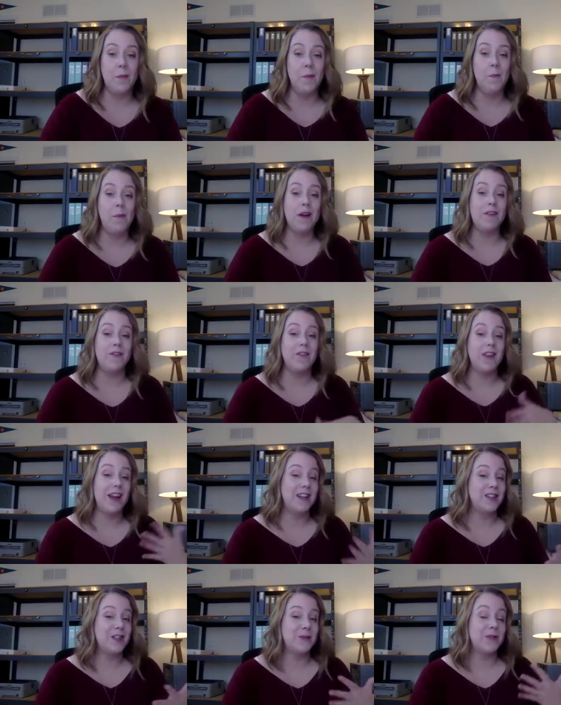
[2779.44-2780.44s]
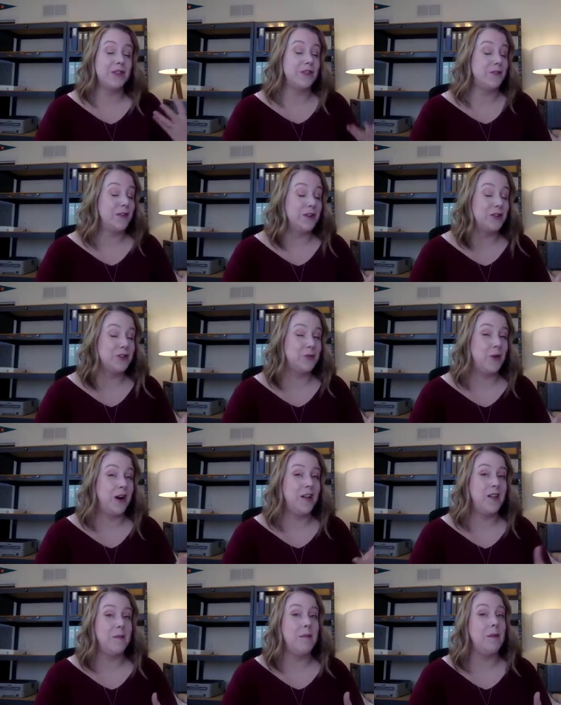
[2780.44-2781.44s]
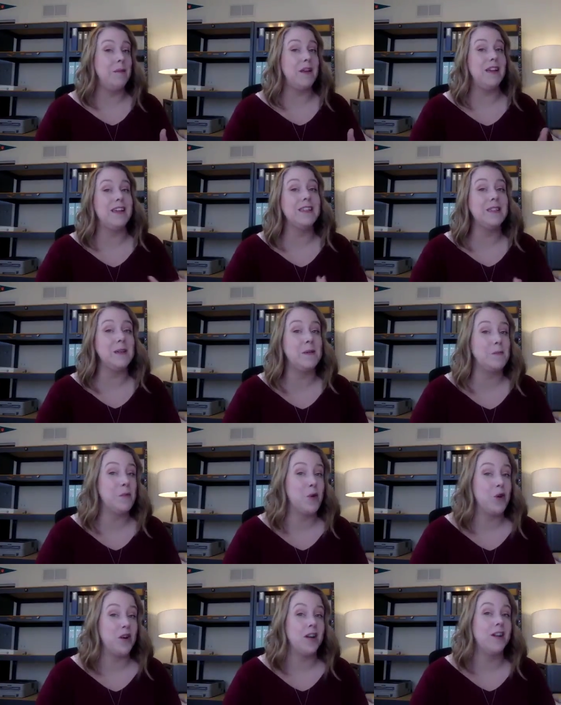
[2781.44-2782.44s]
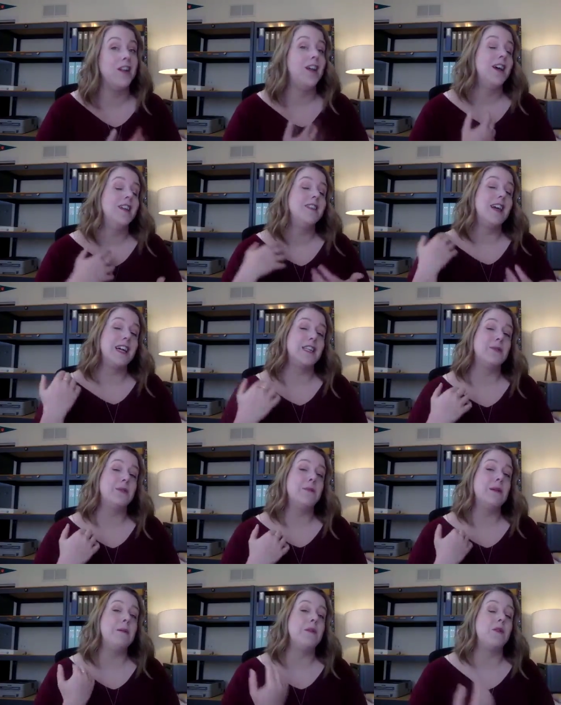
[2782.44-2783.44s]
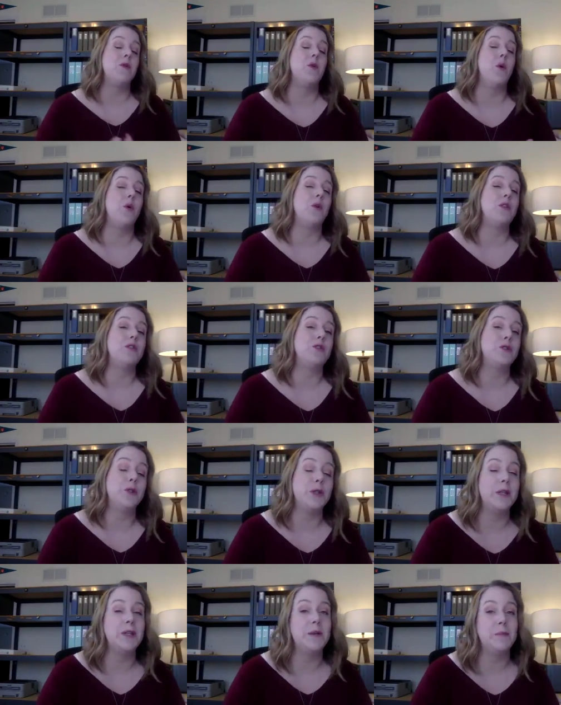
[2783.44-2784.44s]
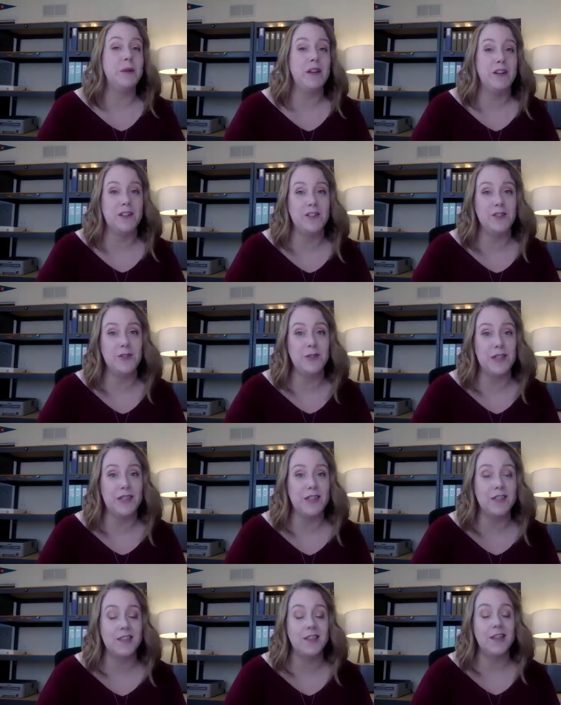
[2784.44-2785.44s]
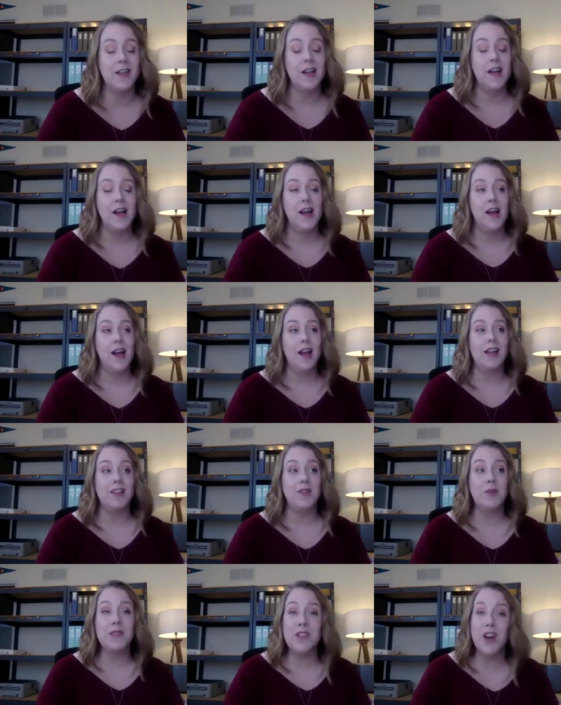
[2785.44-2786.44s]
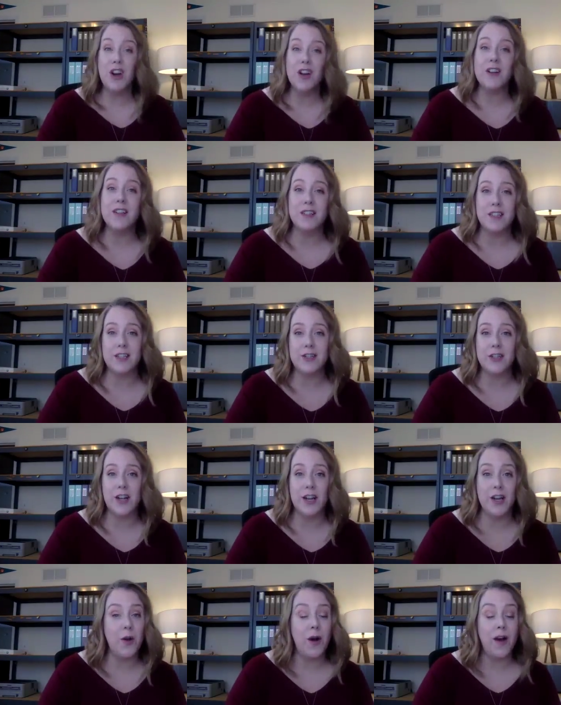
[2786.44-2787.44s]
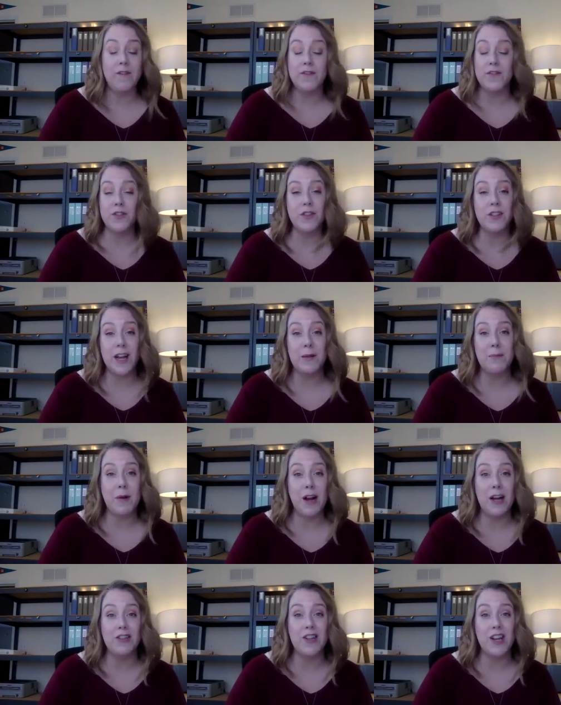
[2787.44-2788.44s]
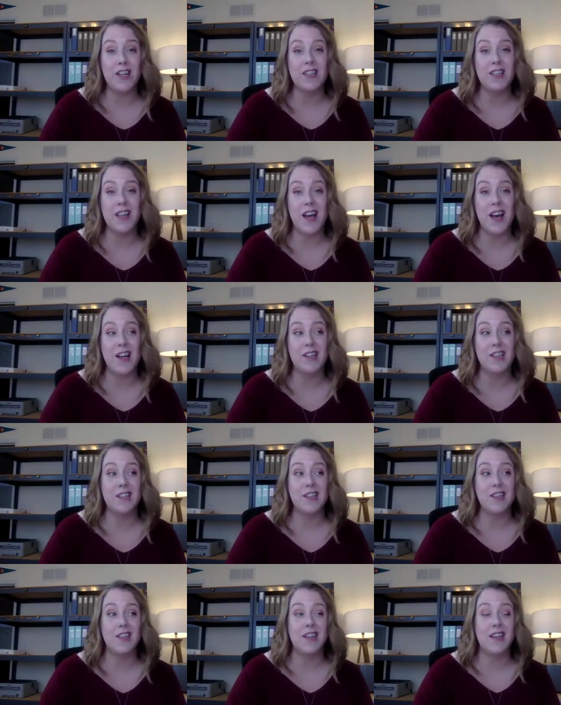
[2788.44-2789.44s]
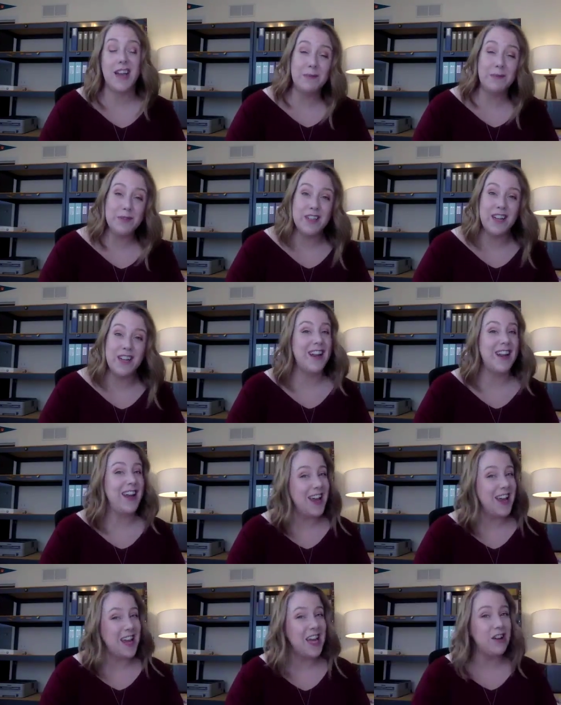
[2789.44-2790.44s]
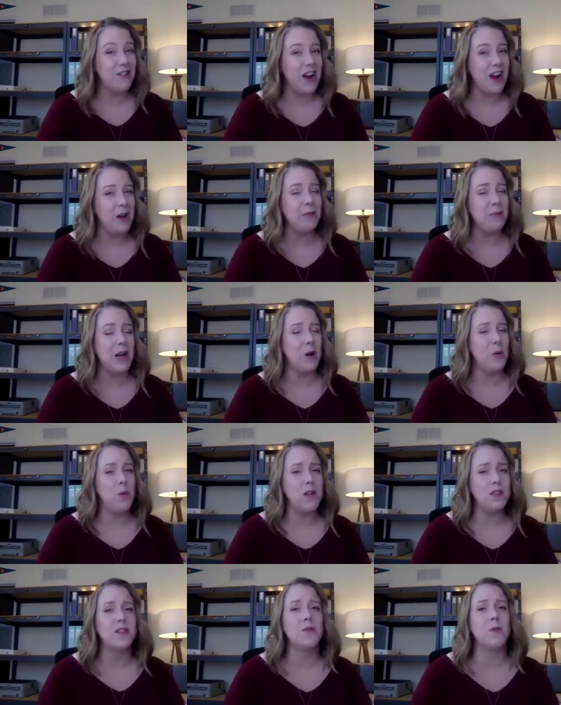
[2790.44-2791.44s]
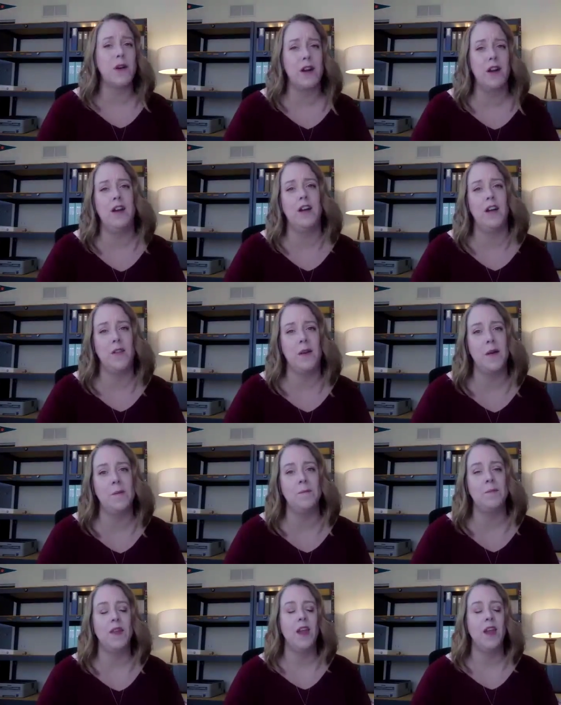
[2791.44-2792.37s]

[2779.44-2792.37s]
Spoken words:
But if the answer was the first one, that maybe it isn't important, that's when maybe the goal shouldn't be on your list. And it's always a hard decision. I know I've certainly had projects that kept kind of hanging around, but I wasn't working on them.